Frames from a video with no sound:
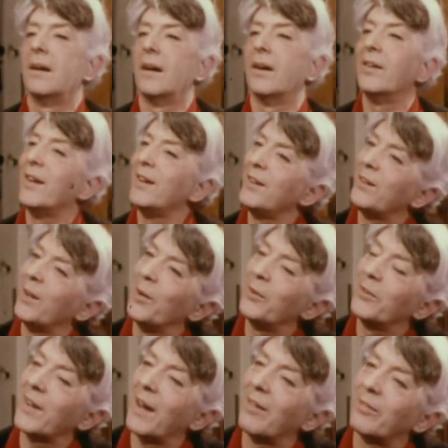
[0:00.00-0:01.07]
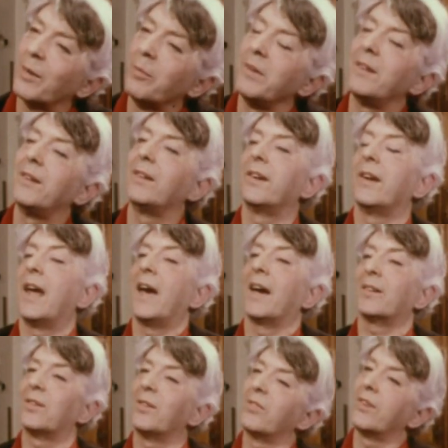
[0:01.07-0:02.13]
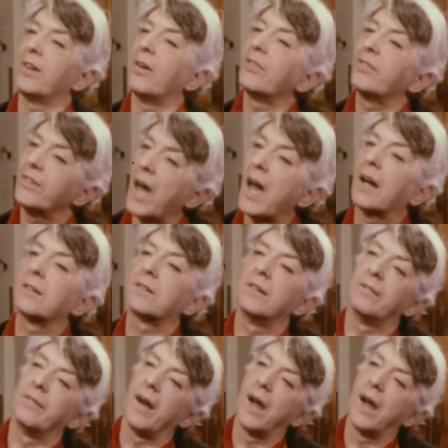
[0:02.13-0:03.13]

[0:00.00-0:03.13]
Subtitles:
and then he knows I've committed an act of self-sacrifice.